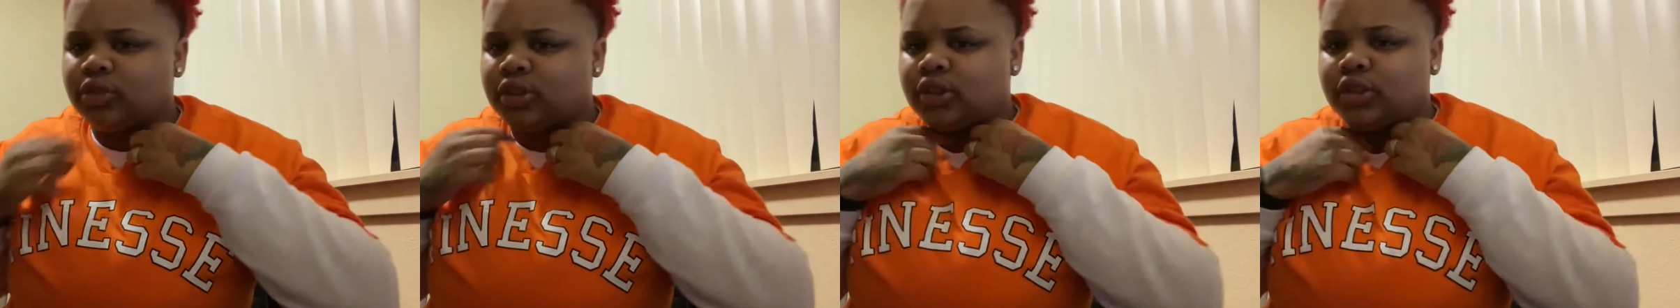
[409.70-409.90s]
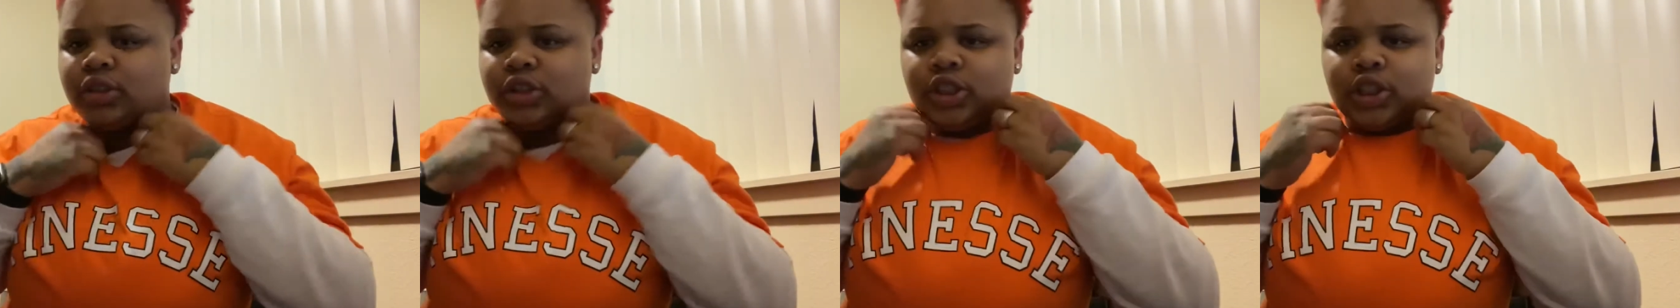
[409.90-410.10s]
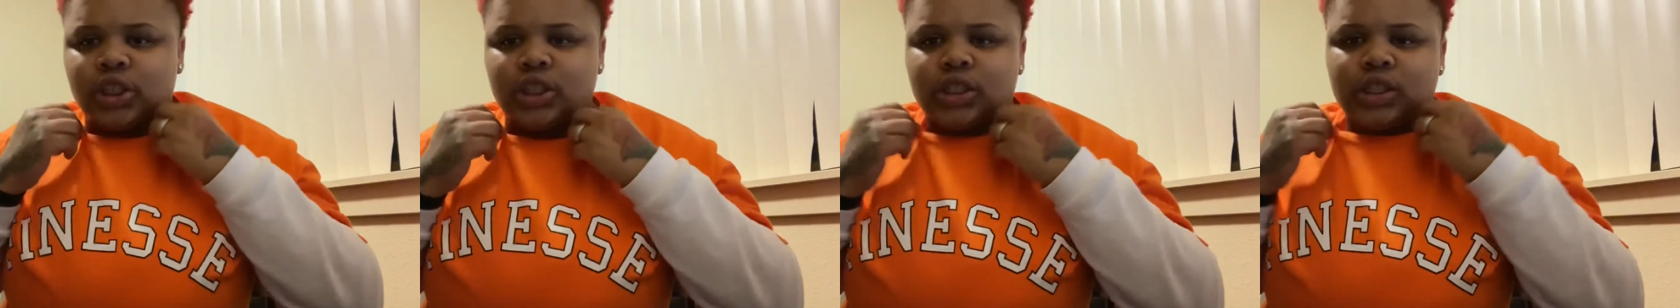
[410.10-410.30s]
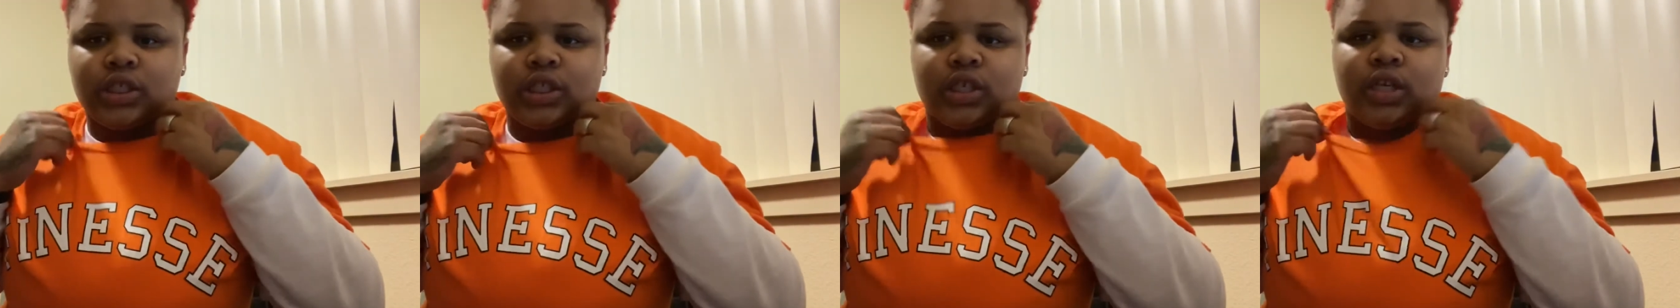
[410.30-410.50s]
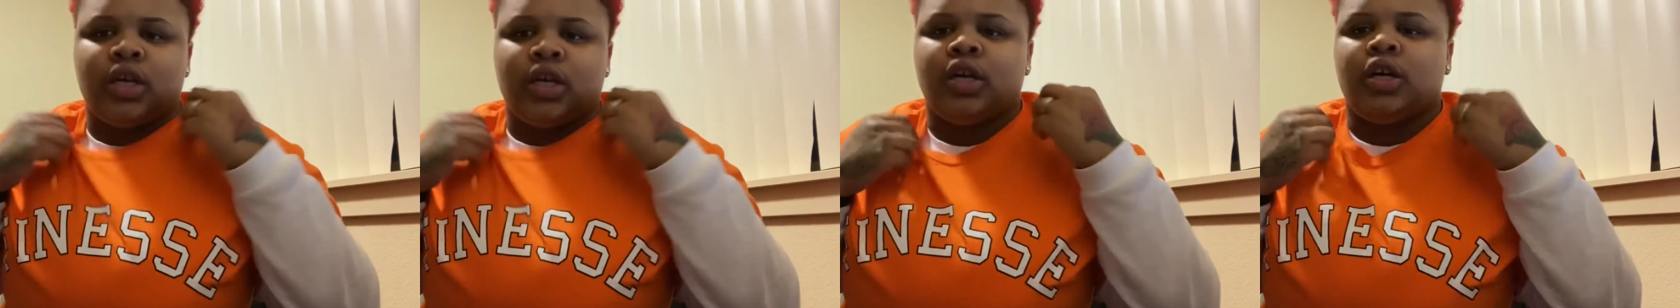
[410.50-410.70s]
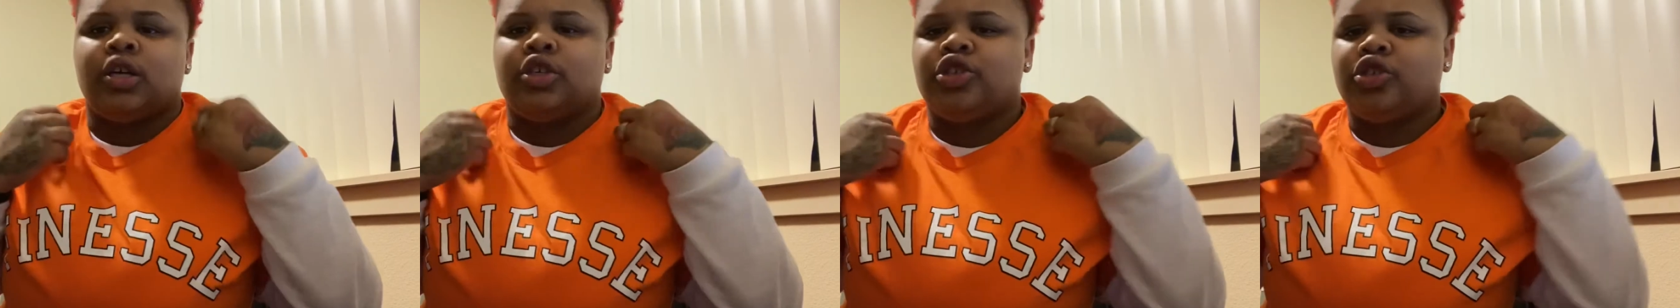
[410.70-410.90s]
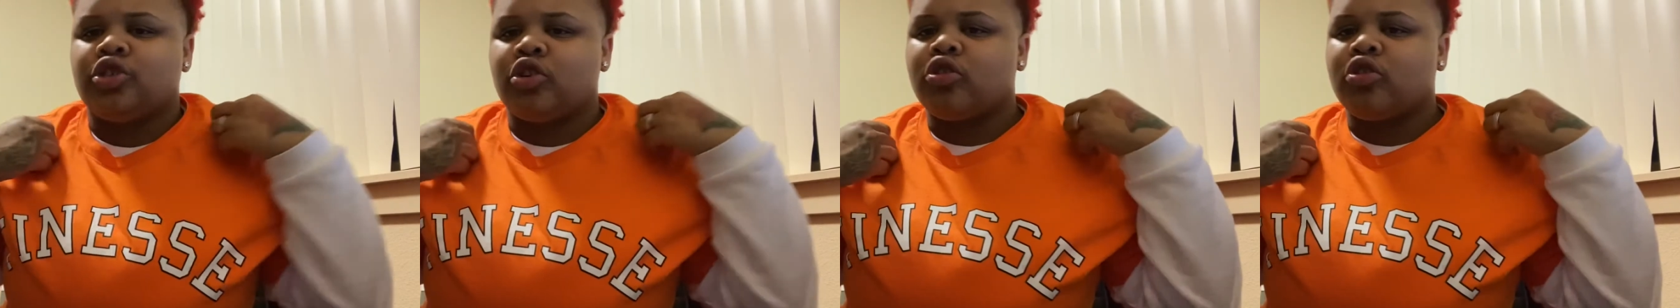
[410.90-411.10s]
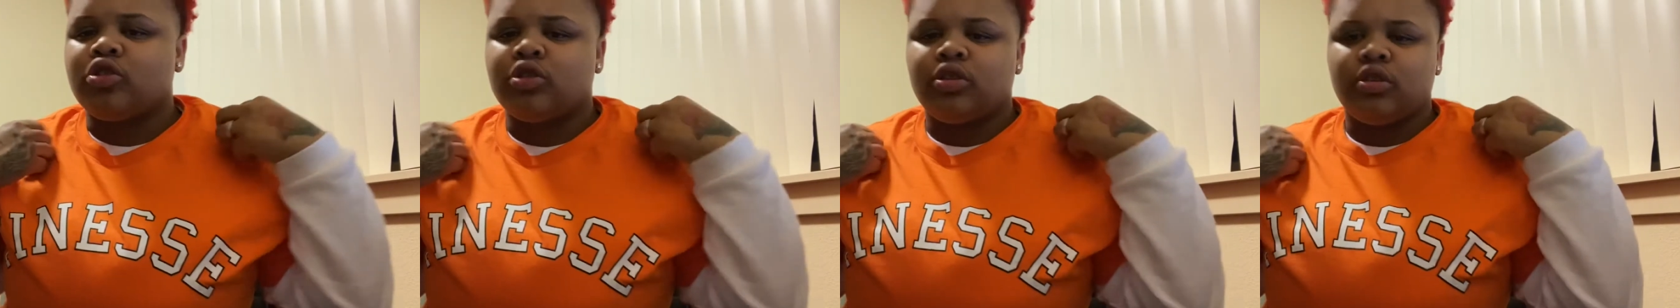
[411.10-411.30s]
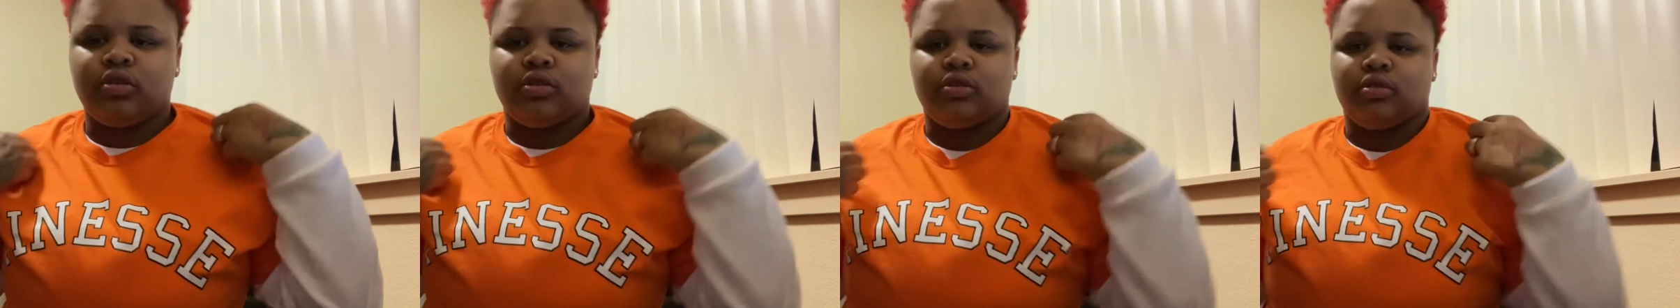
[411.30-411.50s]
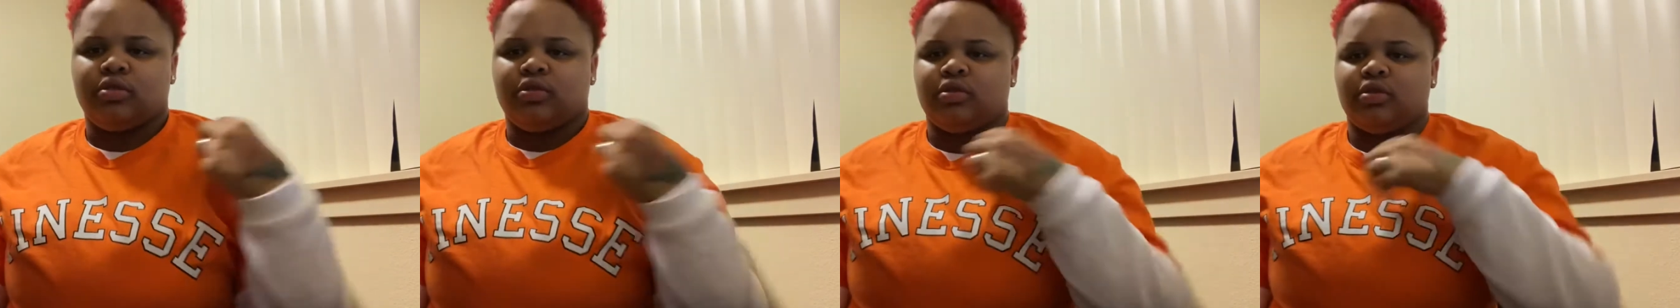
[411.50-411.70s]
just a shirt
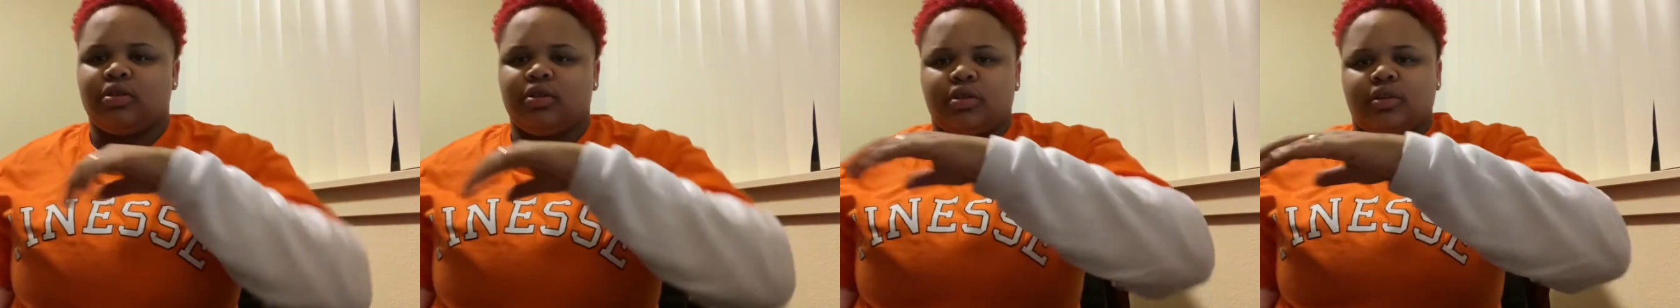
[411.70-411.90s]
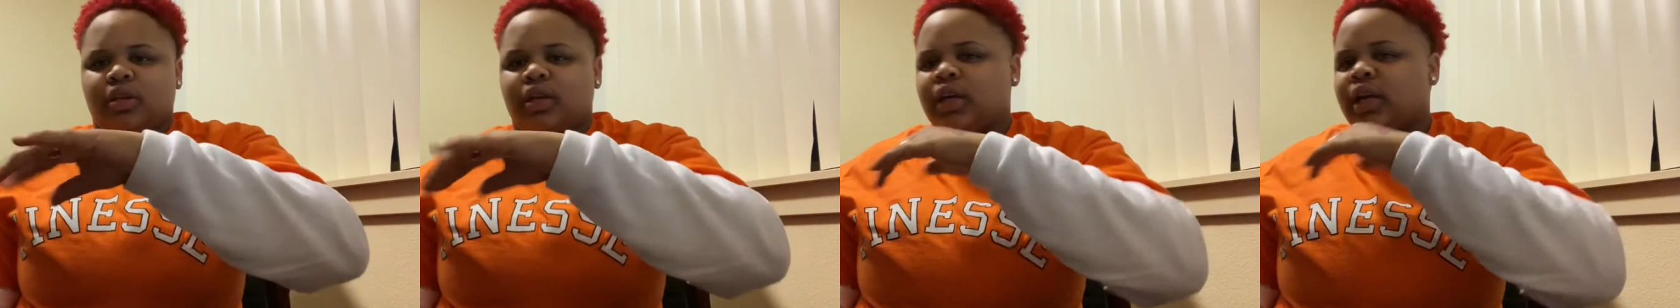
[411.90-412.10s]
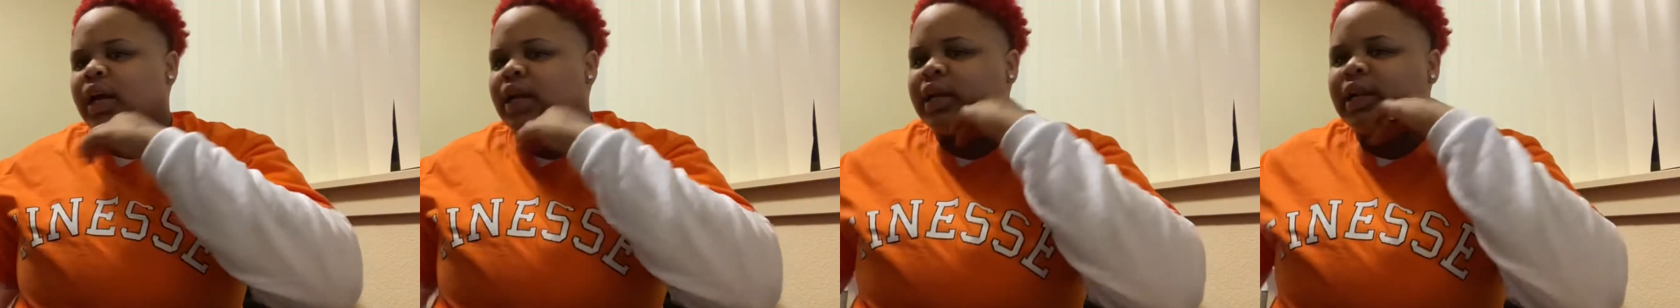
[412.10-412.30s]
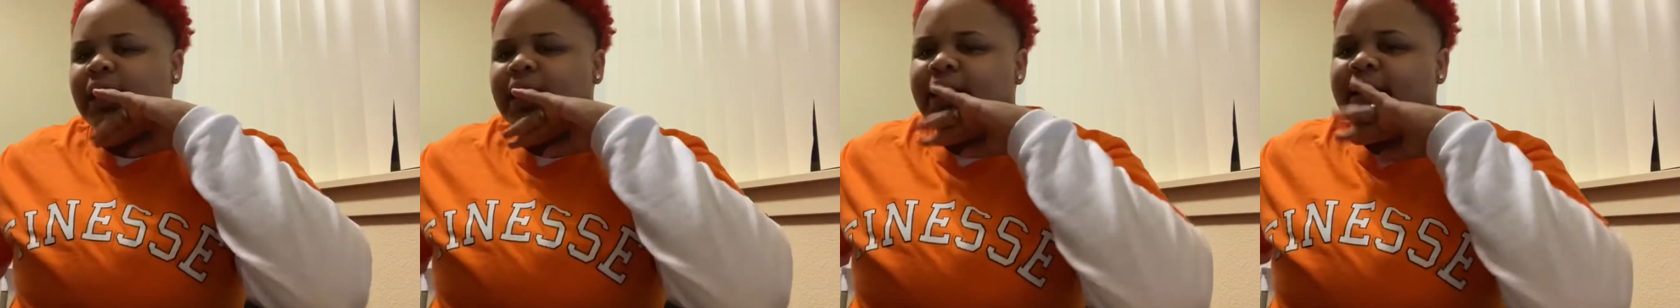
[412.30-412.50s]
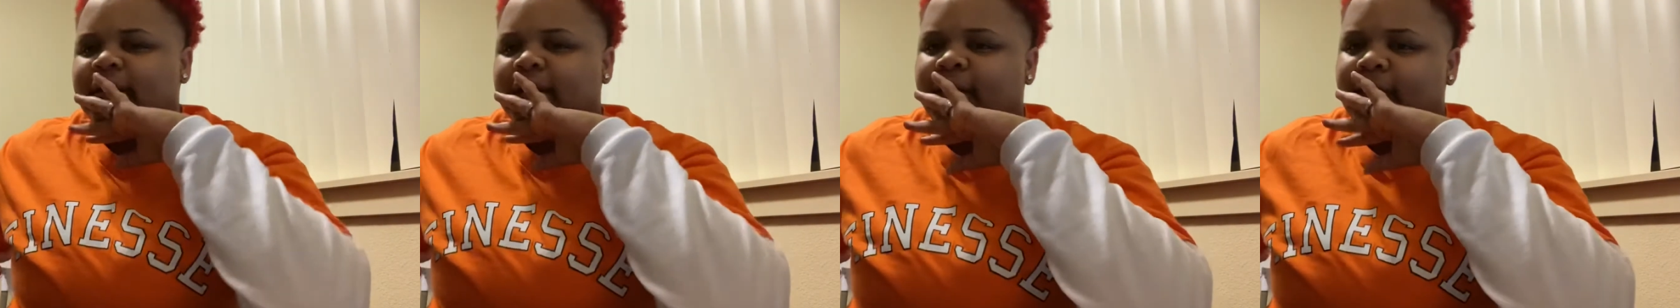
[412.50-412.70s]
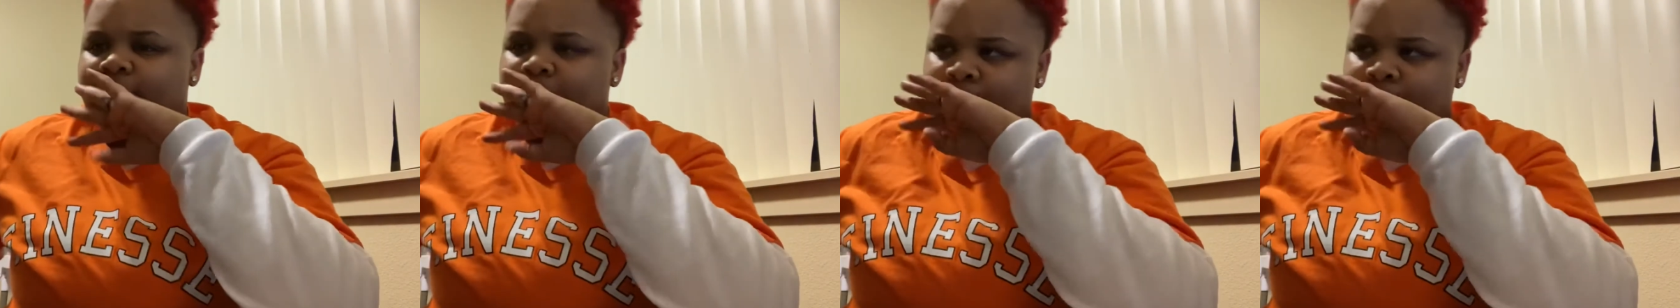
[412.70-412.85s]
and I like